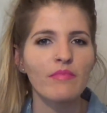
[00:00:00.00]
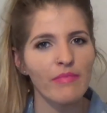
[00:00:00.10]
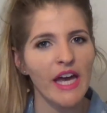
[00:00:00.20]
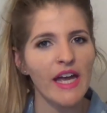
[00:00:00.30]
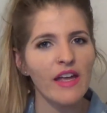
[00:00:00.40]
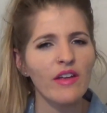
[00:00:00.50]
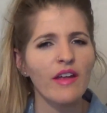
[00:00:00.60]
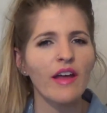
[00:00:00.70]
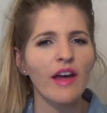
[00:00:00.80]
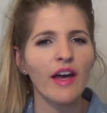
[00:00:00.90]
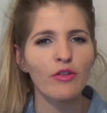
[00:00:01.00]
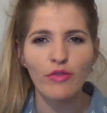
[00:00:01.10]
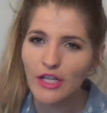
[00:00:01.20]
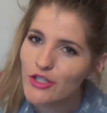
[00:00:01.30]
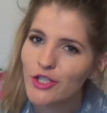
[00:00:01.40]
But
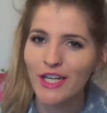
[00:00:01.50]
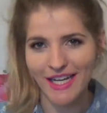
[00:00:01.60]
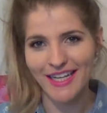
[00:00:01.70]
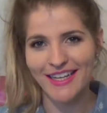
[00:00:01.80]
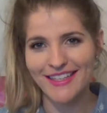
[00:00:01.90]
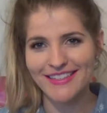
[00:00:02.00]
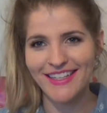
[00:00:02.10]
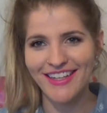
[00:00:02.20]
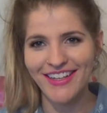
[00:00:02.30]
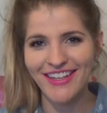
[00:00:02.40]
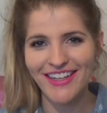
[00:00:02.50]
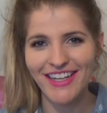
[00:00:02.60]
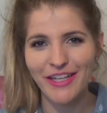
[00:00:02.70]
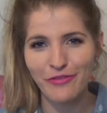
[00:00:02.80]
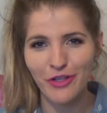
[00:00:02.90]
raise your hand
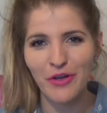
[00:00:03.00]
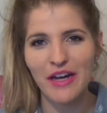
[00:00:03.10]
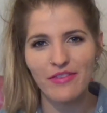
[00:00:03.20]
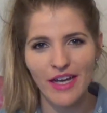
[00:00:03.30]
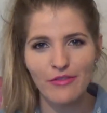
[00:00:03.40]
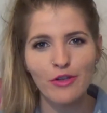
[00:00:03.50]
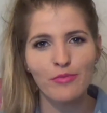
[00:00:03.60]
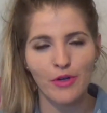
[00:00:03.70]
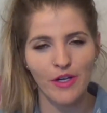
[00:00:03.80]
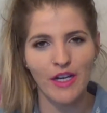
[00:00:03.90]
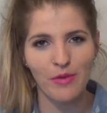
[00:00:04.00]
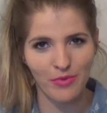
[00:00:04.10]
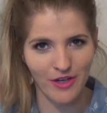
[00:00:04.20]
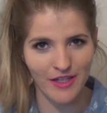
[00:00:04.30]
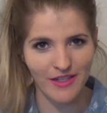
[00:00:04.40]
if you have ever bought a
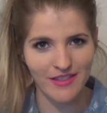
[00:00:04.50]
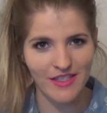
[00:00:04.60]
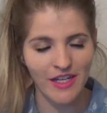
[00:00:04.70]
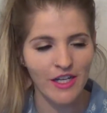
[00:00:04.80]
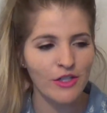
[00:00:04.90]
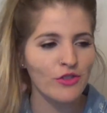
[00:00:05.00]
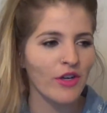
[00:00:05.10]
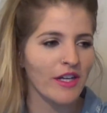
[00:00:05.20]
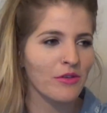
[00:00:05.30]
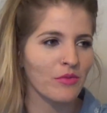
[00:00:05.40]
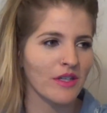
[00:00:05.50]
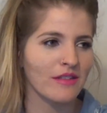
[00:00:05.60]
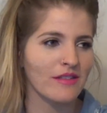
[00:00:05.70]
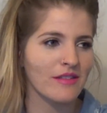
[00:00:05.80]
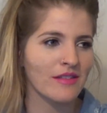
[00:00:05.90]
product, tried it
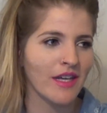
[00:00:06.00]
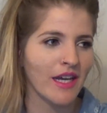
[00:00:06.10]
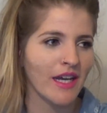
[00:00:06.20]
once,